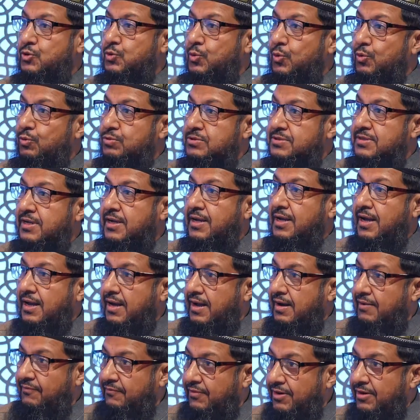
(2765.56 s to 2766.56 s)
towards
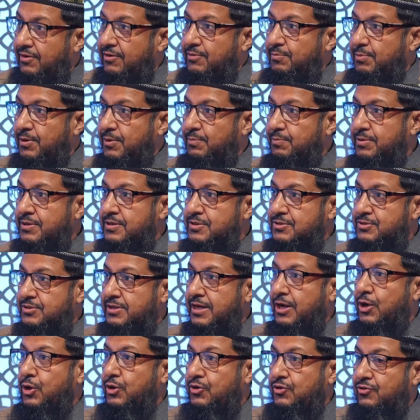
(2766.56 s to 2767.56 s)
a vulnerable
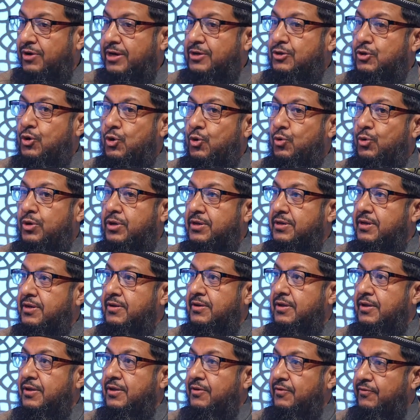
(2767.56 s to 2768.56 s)
person and trying to look at it,
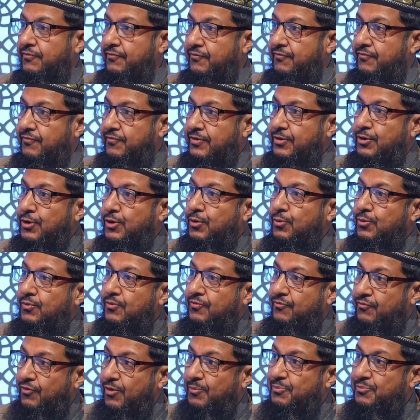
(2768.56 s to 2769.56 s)

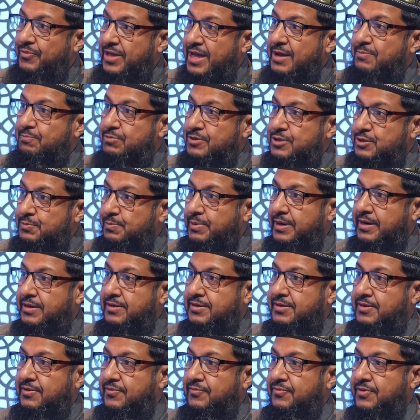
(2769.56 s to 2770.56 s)
from their
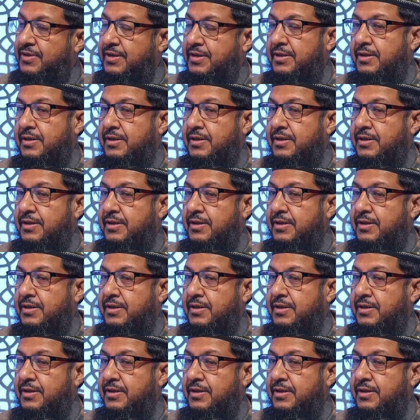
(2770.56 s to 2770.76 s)
perspective.